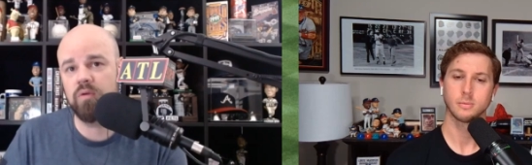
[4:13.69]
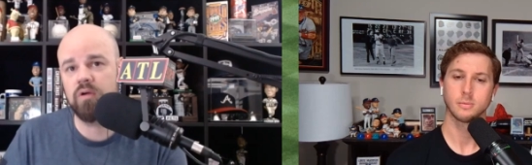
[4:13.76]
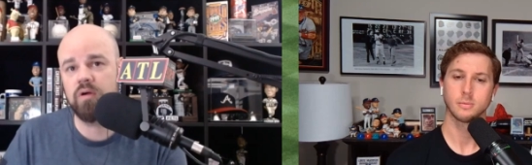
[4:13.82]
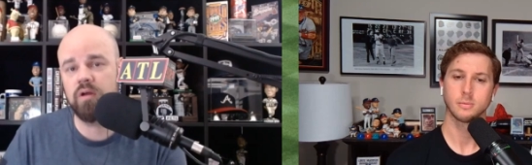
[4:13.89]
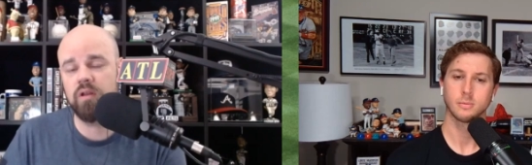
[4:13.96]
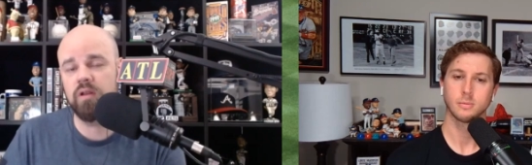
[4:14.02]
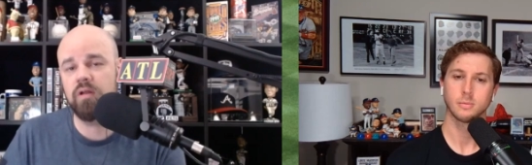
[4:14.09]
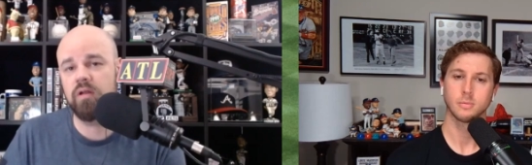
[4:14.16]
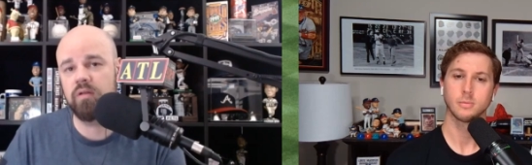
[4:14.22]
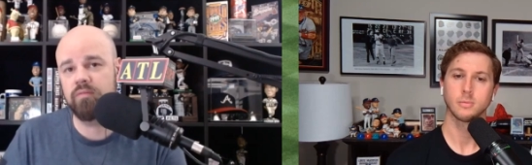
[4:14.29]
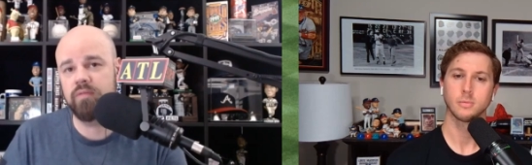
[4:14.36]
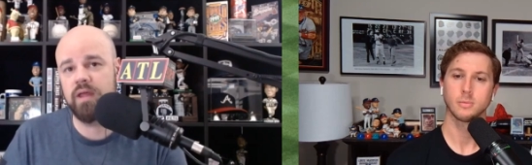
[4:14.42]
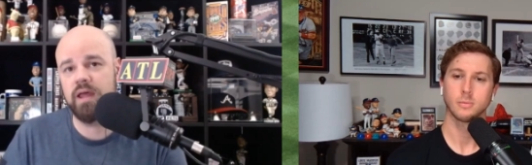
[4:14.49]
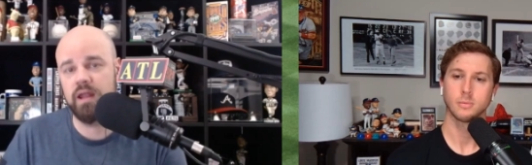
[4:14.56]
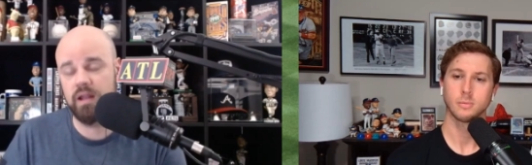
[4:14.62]
Speaker 1: We'll call it all
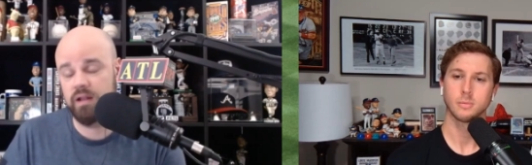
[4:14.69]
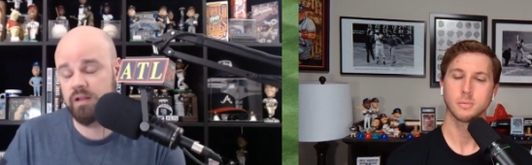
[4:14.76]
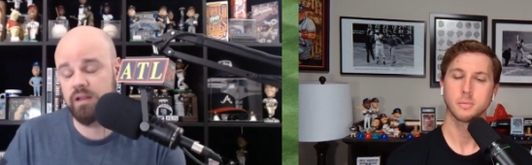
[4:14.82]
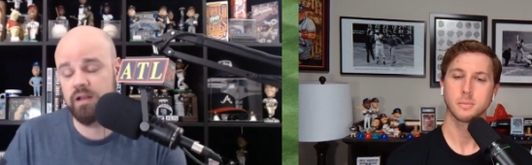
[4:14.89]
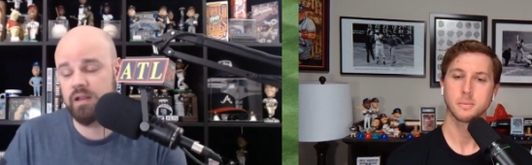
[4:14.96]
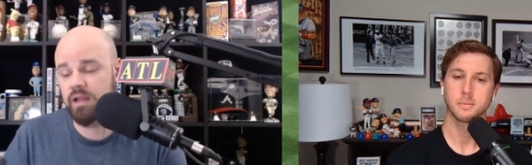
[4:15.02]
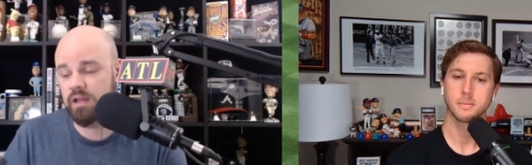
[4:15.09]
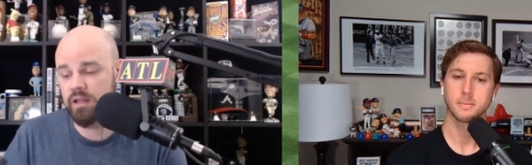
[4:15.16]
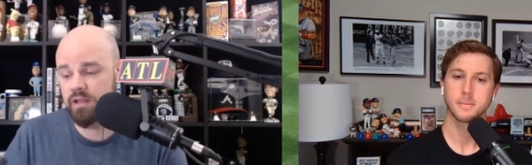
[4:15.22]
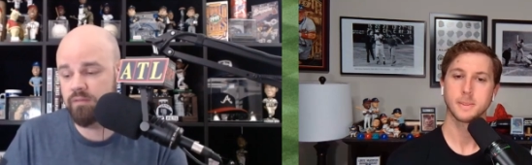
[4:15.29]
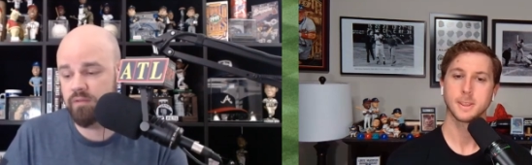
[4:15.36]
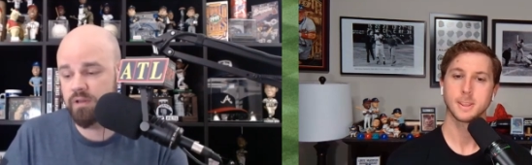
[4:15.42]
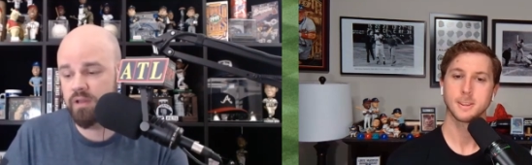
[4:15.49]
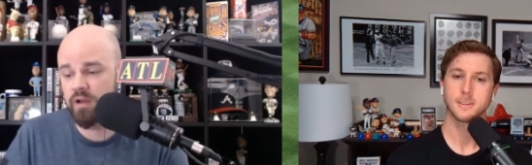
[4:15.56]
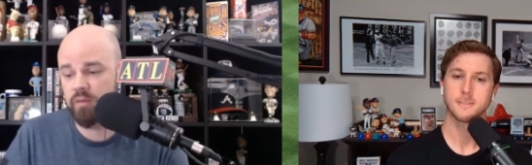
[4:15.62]
of that and, and kind of
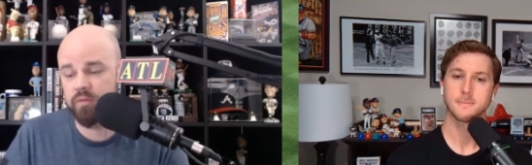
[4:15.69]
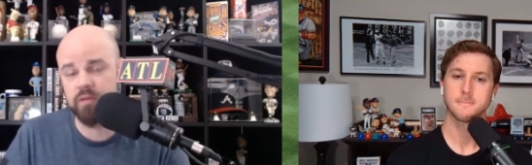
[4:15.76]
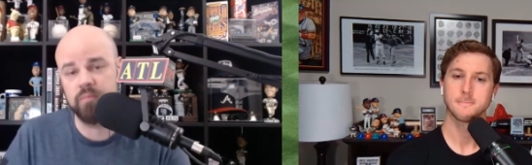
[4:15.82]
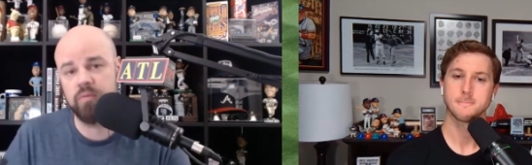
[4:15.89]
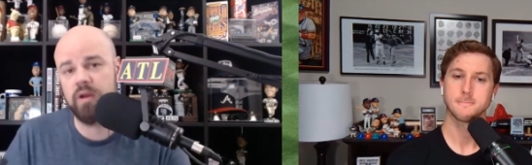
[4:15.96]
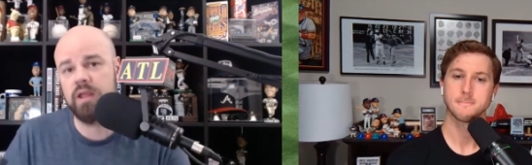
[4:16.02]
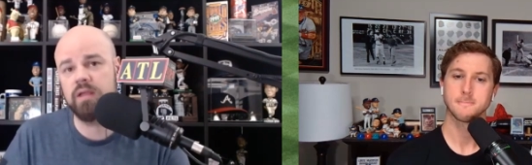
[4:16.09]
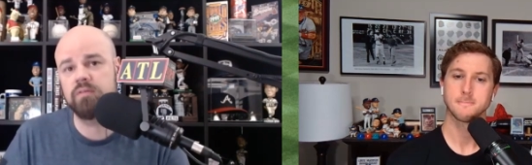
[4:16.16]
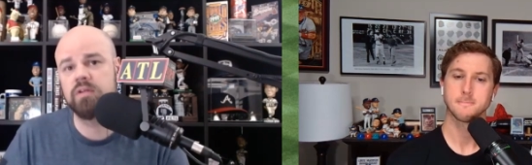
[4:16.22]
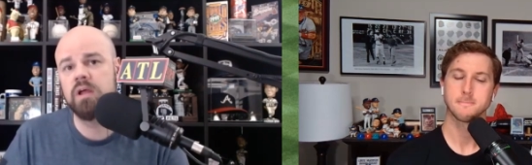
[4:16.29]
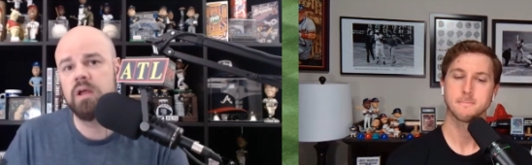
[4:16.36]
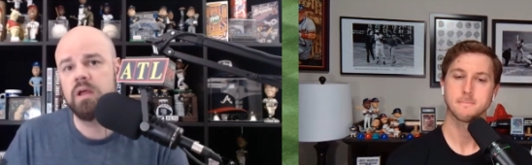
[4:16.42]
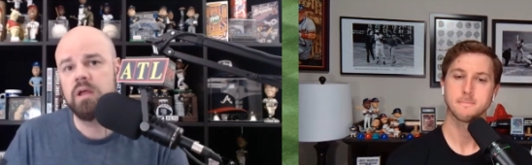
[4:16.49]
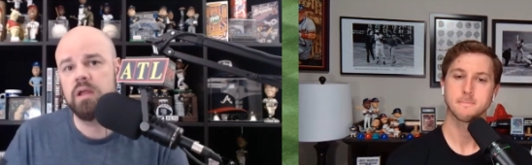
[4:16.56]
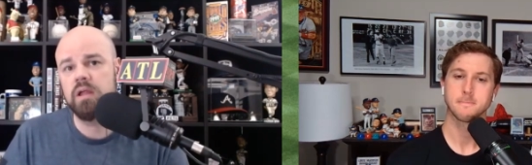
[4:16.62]
leave it there. But the Braves,
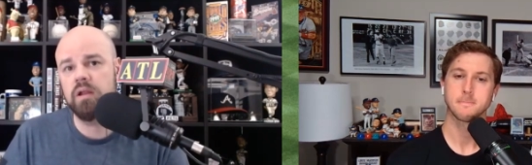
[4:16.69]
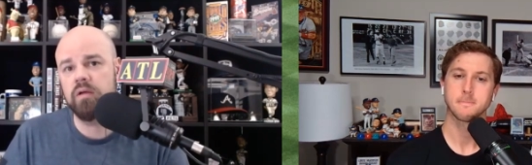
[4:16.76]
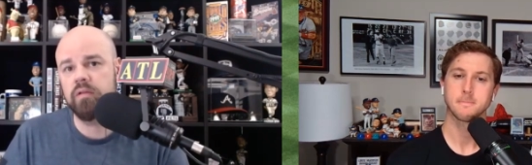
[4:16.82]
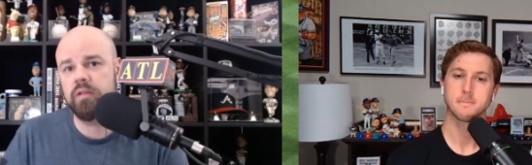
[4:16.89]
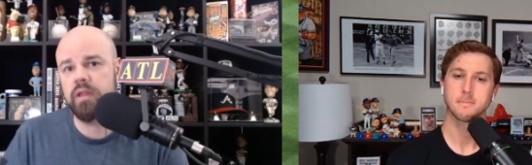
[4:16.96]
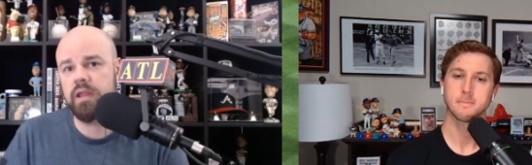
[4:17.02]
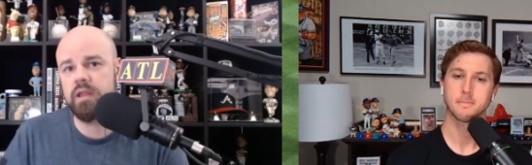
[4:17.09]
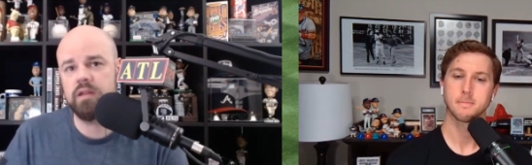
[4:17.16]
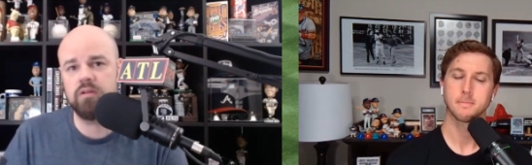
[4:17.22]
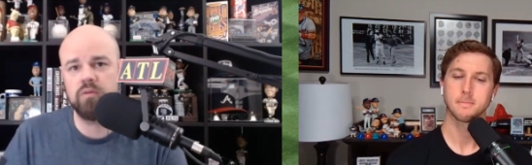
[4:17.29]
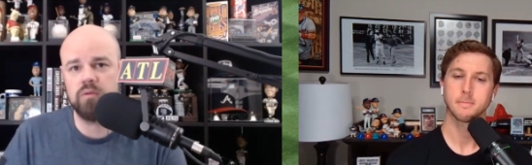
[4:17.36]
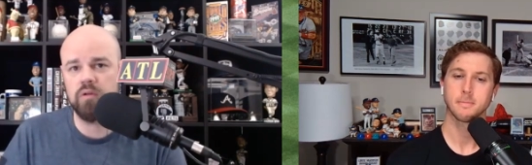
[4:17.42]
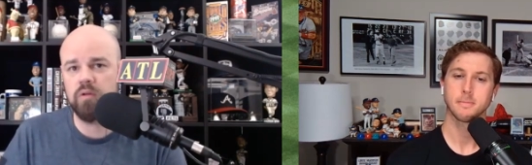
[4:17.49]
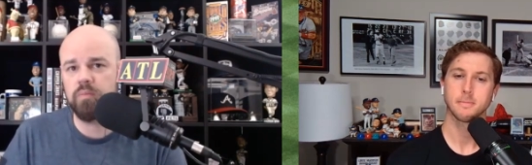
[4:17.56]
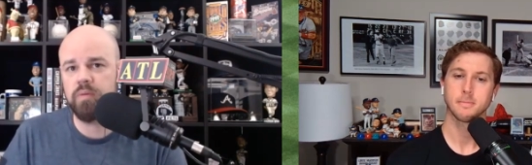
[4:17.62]
you know, they can
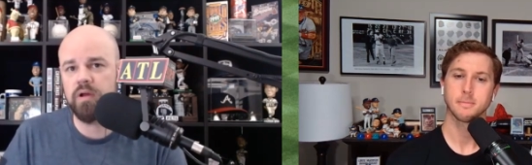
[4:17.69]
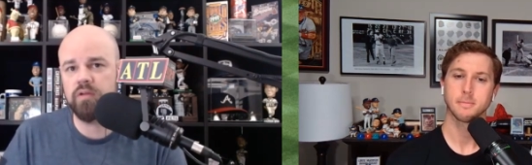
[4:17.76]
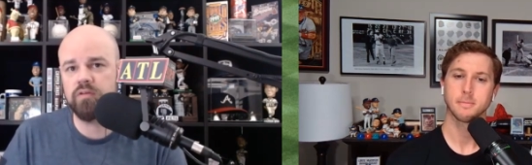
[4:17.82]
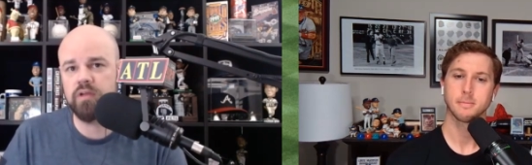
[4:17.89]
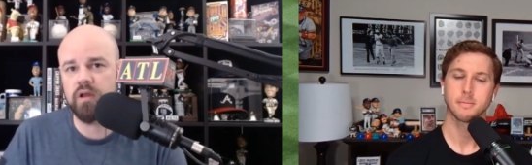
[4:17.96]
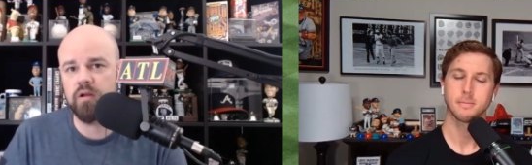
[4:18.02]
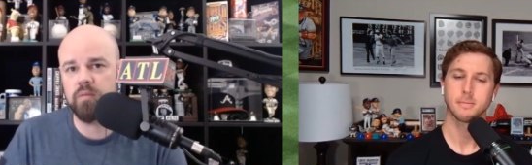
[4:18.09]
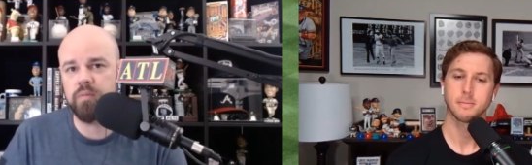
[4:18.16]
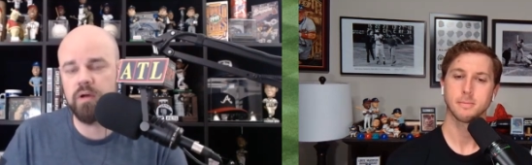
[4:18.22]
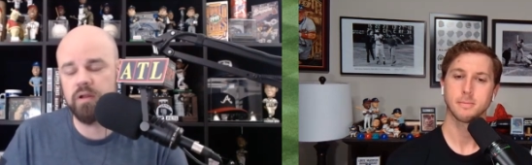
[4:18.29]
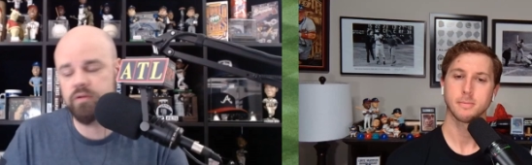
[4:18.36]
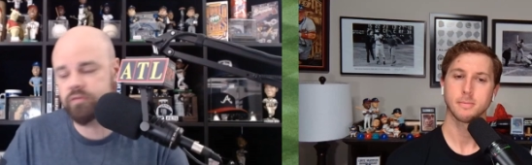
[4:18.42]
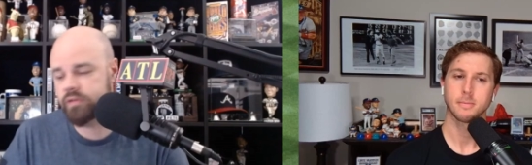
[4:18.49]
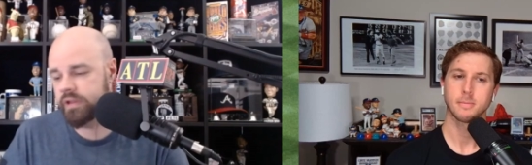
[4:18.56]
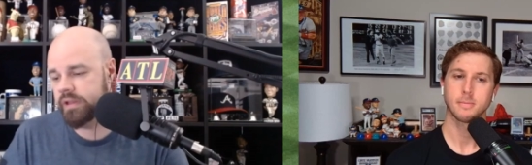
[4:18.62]
do a little punch, counter
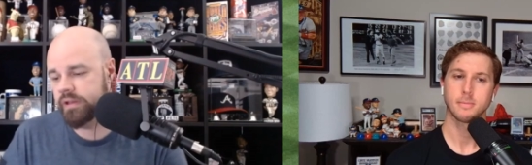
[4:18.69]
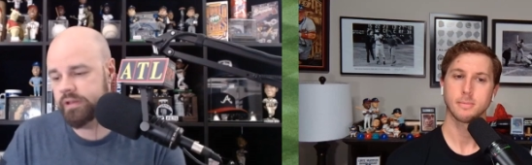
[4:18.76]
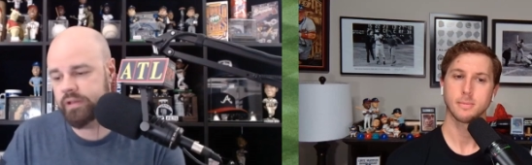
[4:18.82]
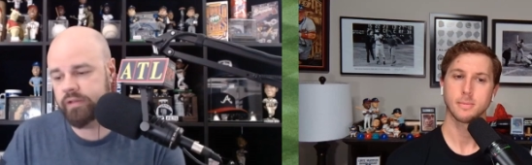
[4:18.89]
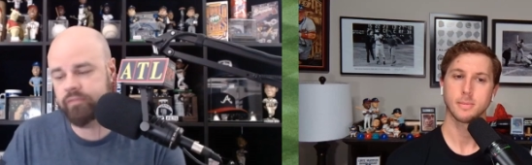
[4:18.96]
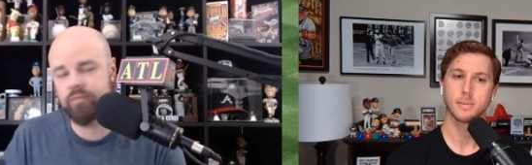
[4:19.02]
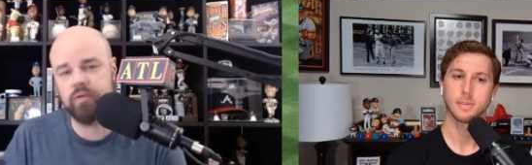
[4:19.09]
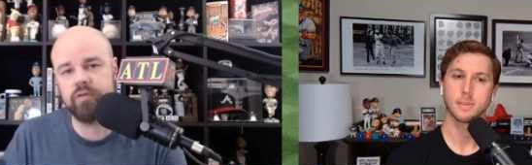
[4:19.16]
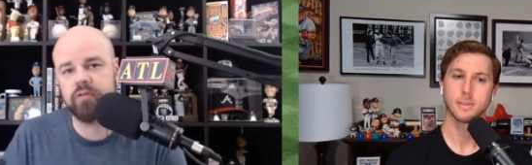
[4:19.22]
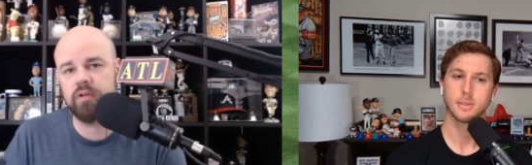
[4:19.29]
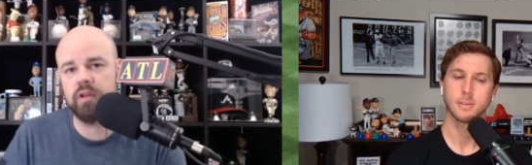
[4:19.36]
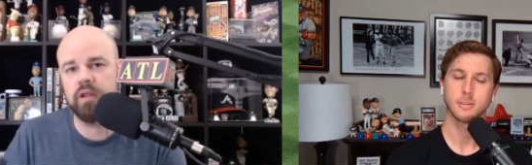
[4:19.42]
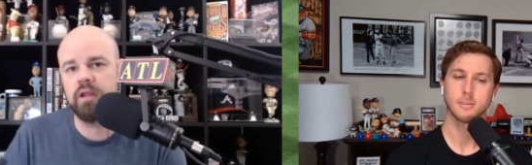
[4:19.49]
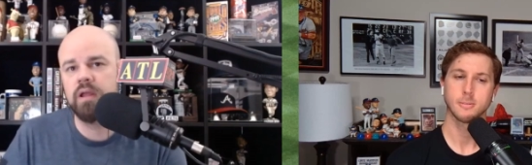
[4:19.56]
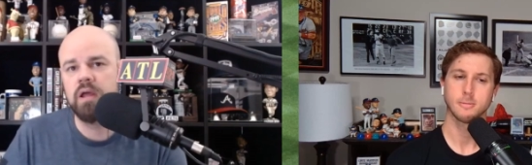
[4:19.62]
punch. And
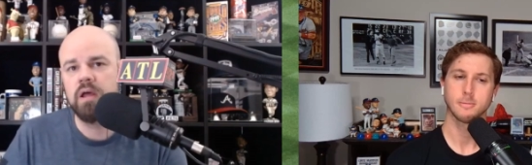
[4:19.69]
unfortunately,